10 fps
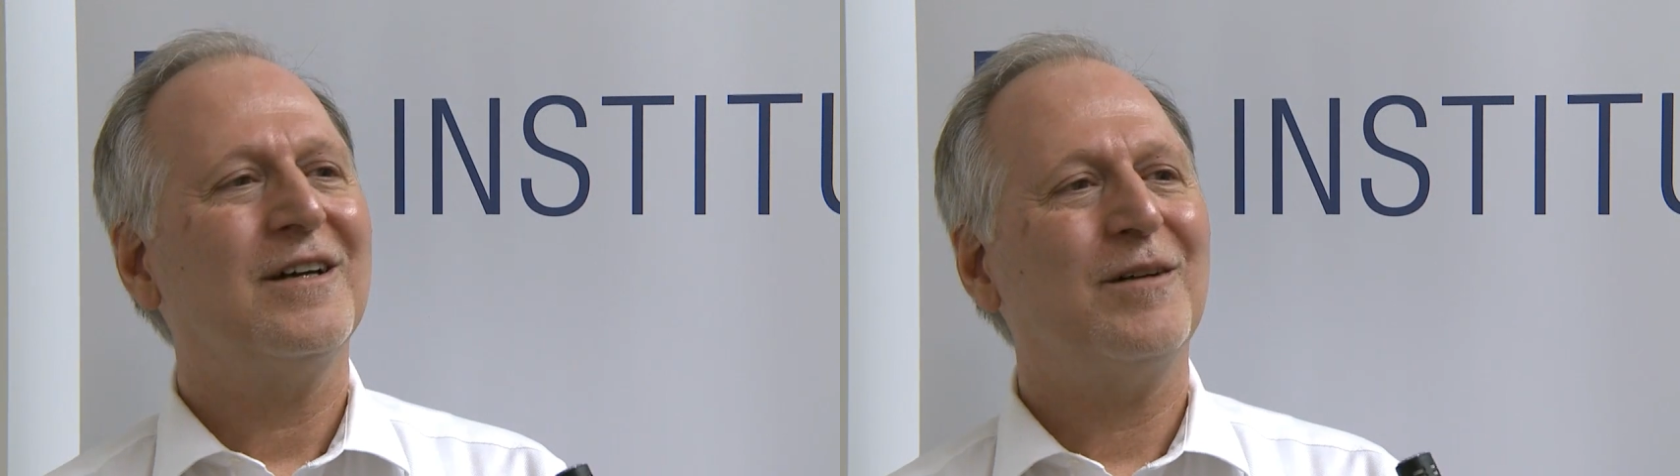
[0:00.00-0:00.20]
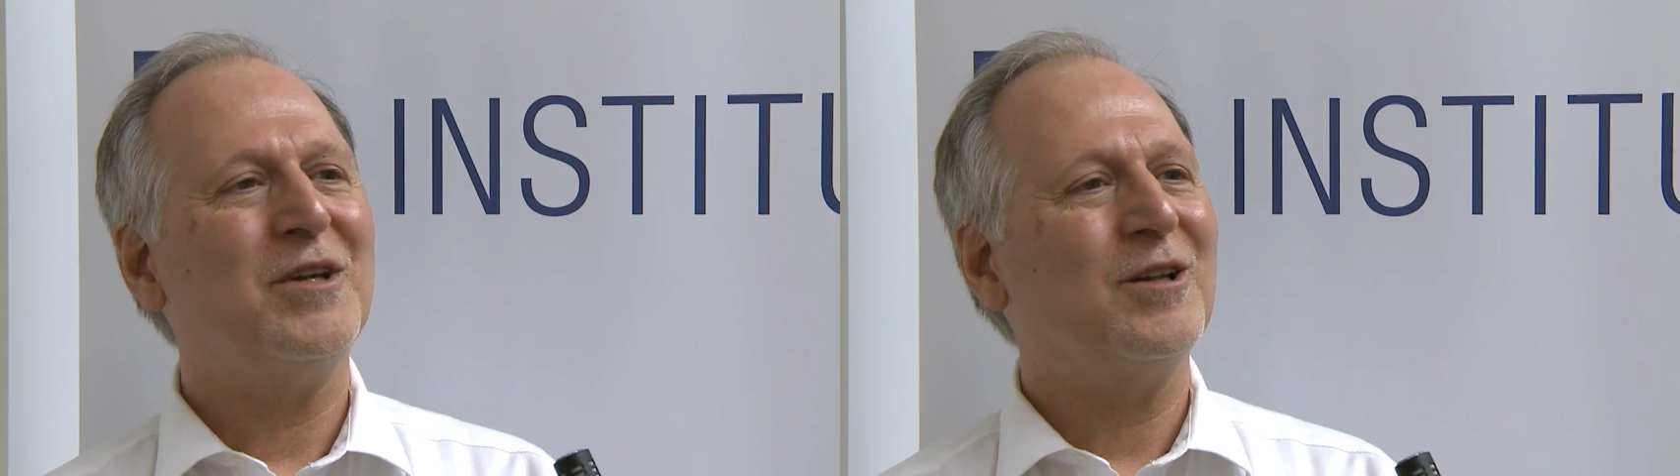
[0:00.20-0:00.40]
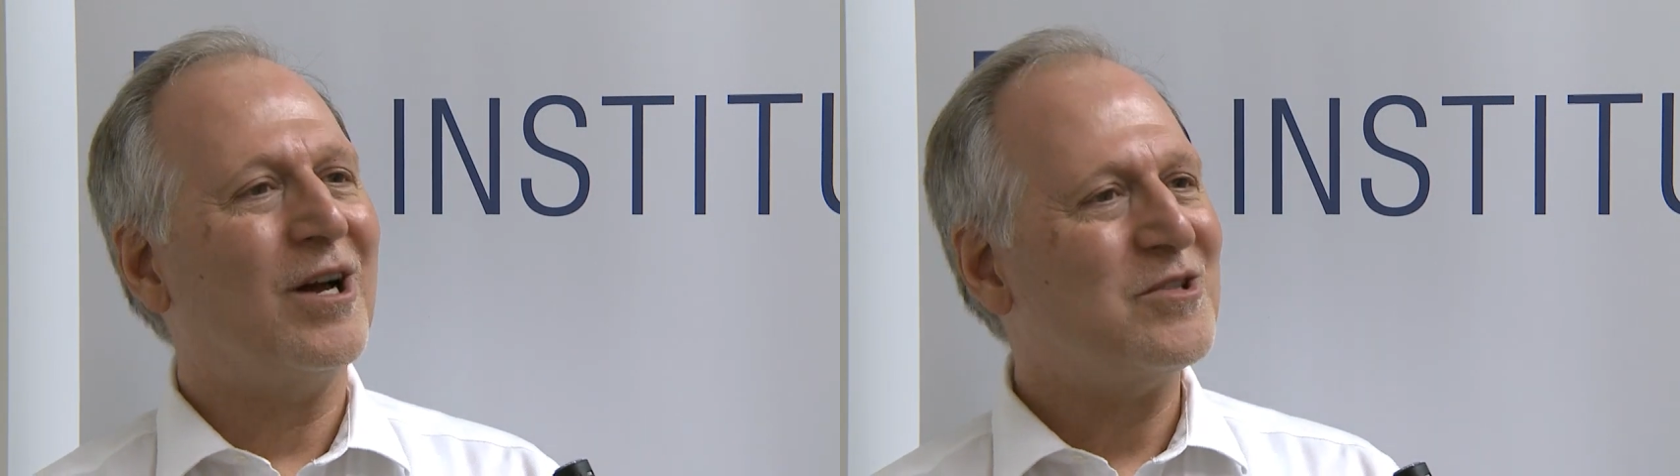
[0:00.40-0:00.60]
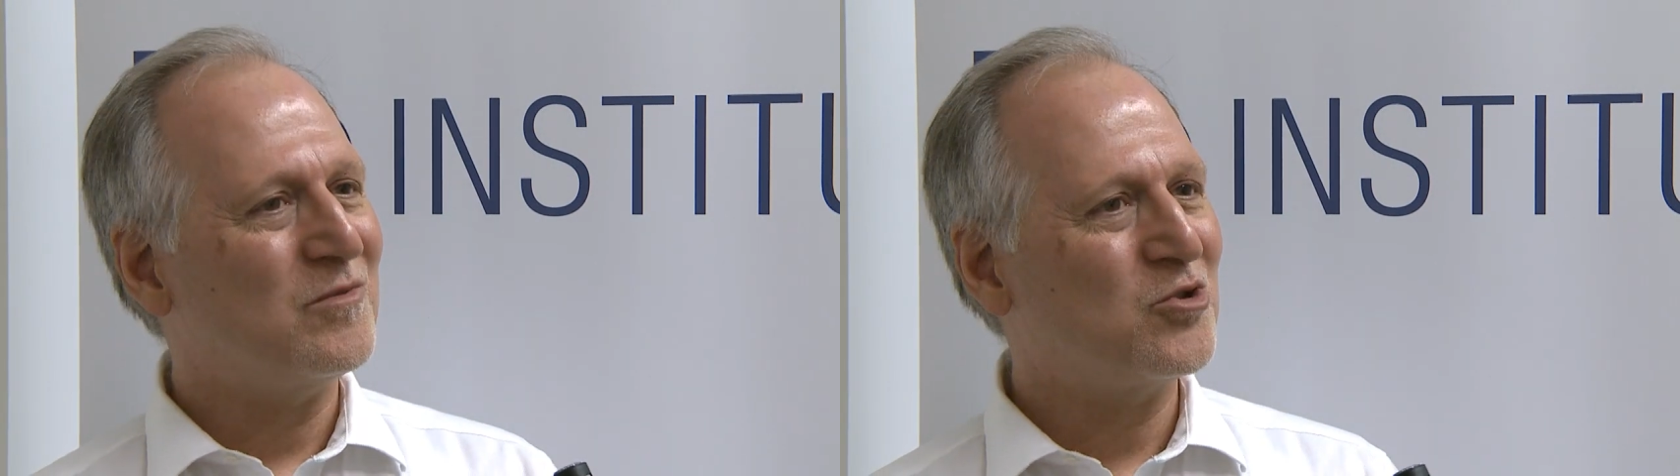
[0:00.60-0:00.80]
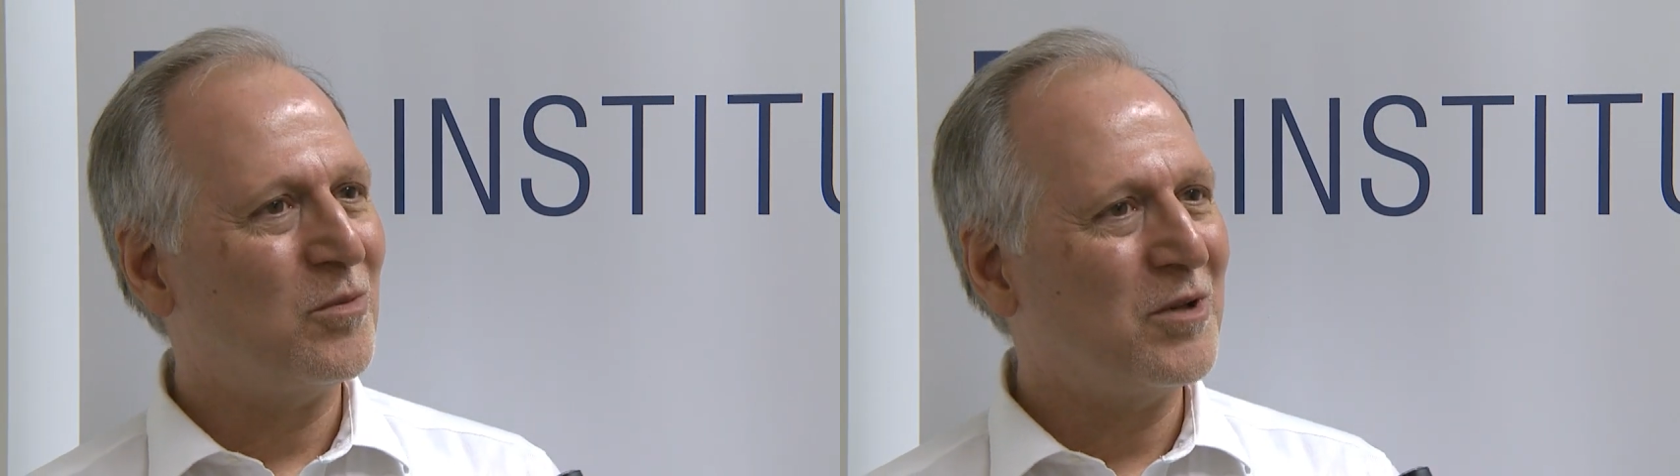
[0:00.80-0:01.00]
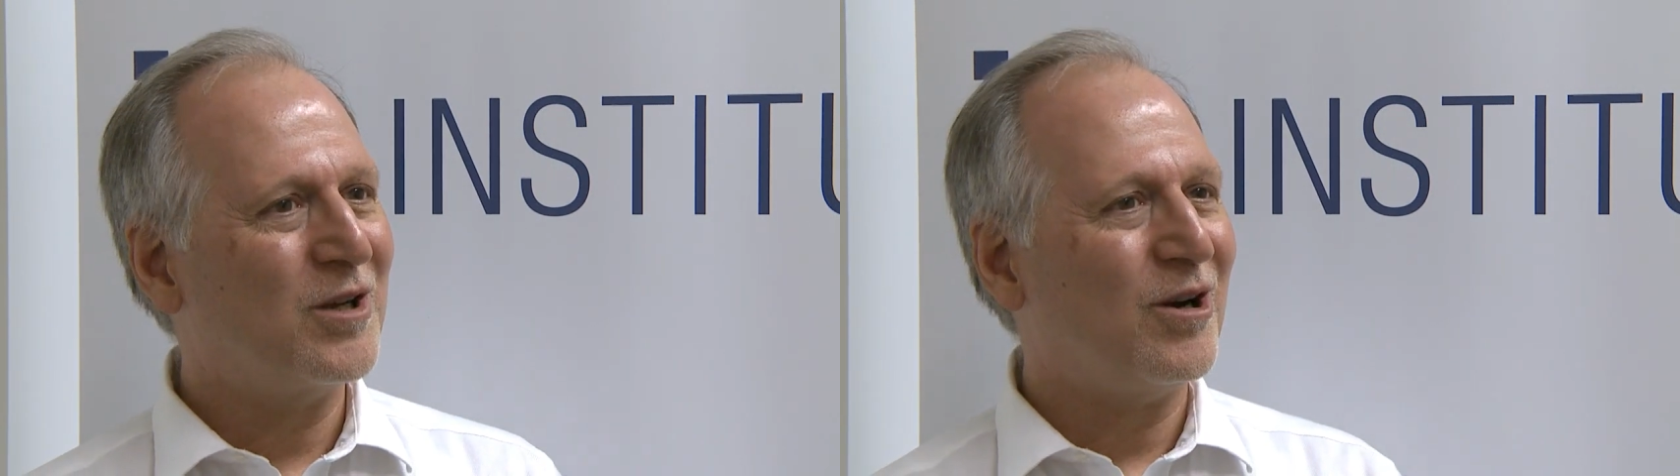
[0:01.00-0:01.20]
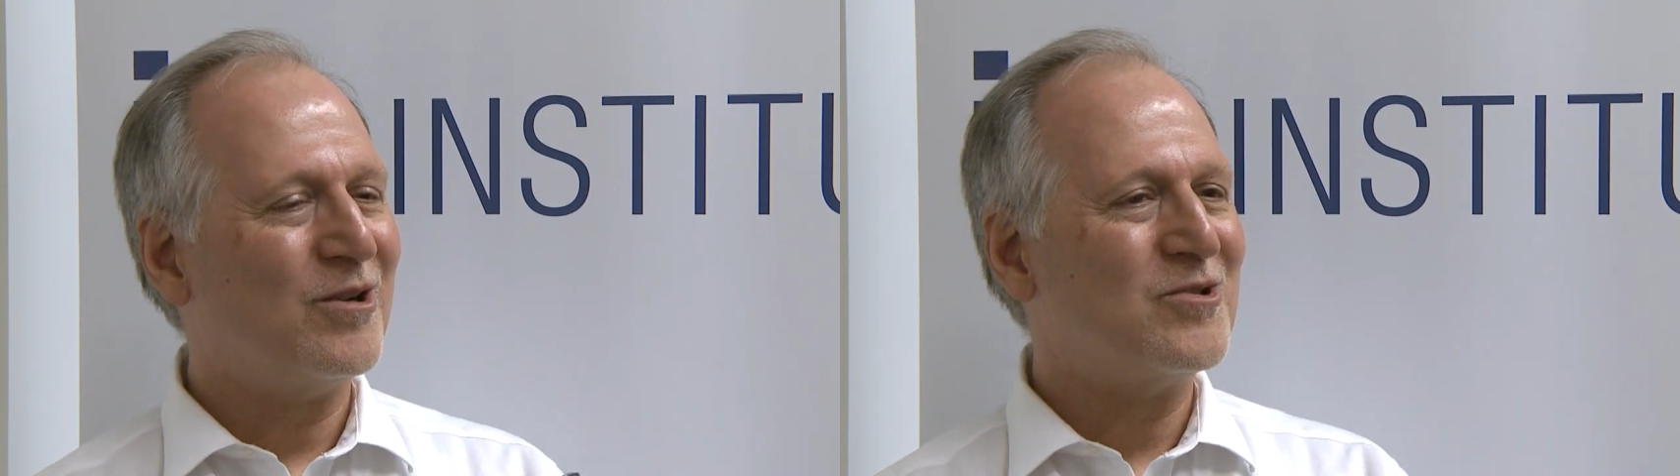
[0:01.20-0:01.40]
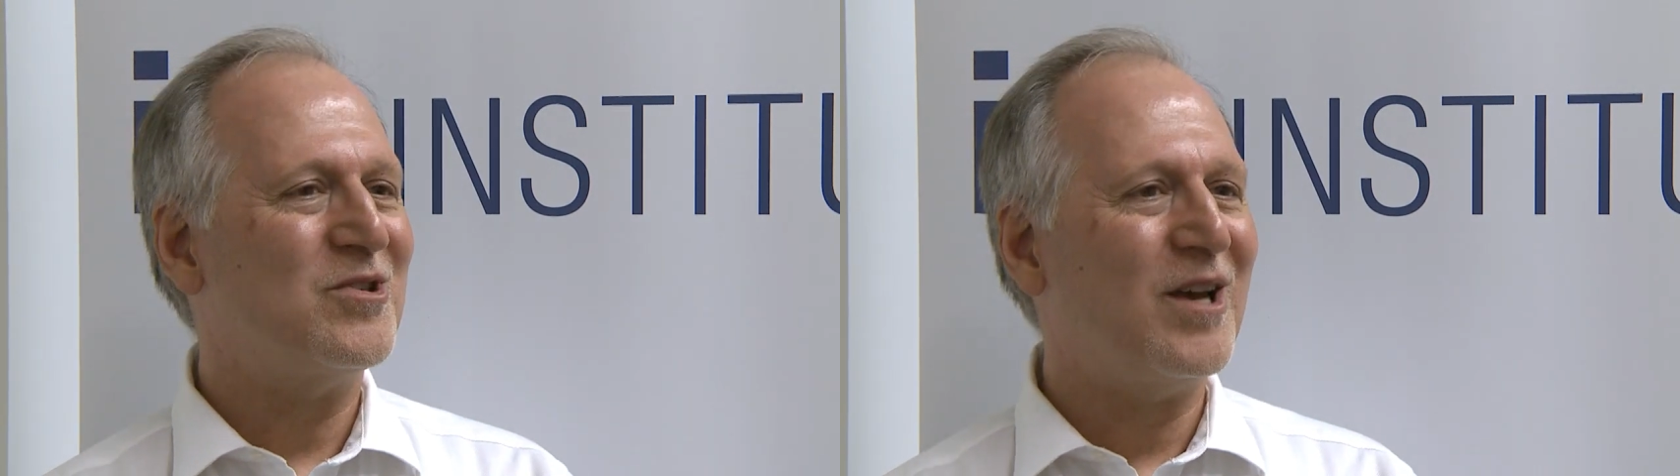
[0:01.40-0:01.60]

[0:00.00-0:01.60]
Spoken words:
I mean, lots of German cars